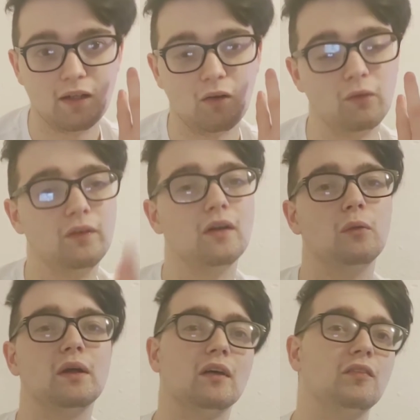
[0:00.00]

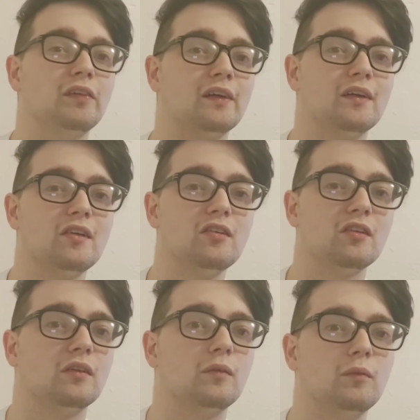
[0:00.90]
unknowing of the
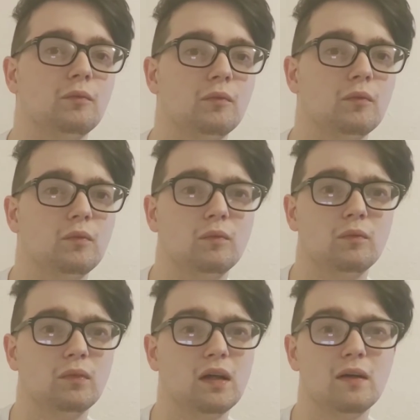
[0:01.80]
condition.
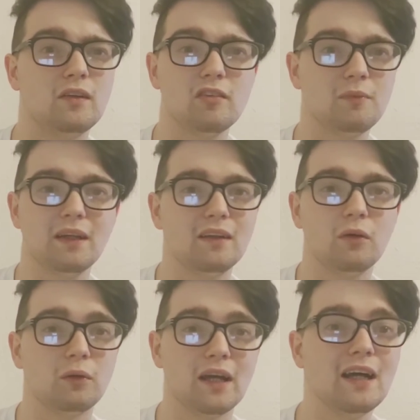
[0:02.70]
It doesn't make it
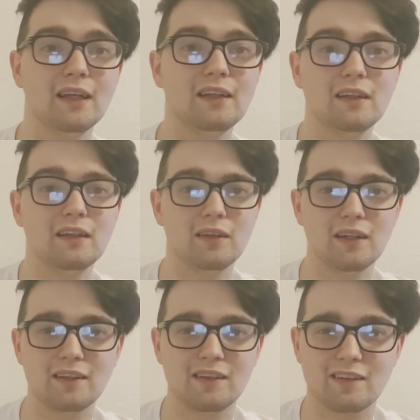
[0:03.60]
okay.
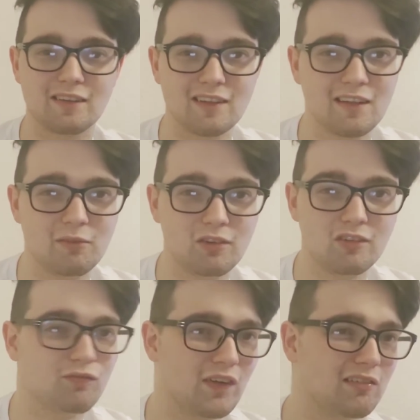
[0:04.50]
It was
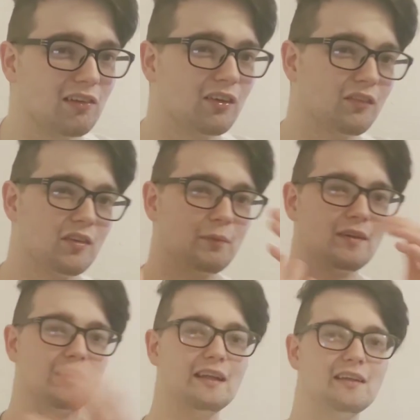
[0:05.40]
just very uncomfortable
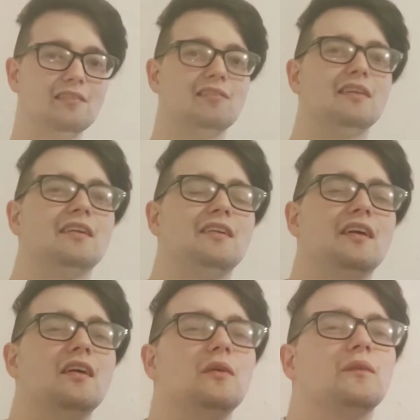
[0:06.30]
to hear, and
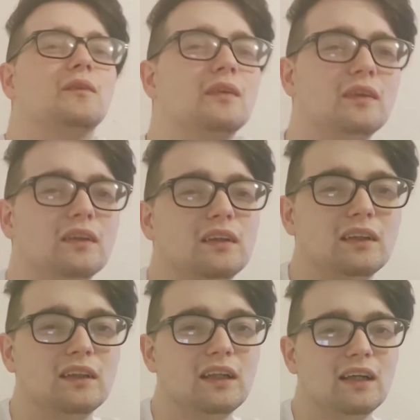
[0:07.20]
no.
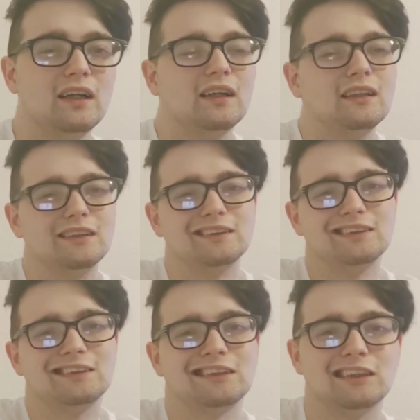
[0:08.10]

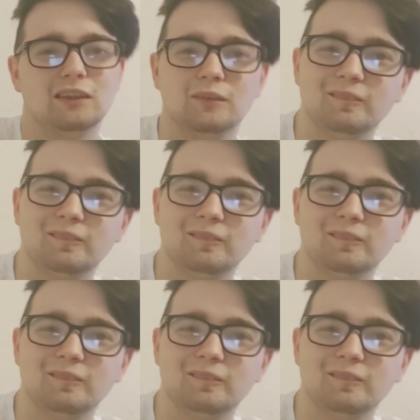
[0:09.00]
Ugh.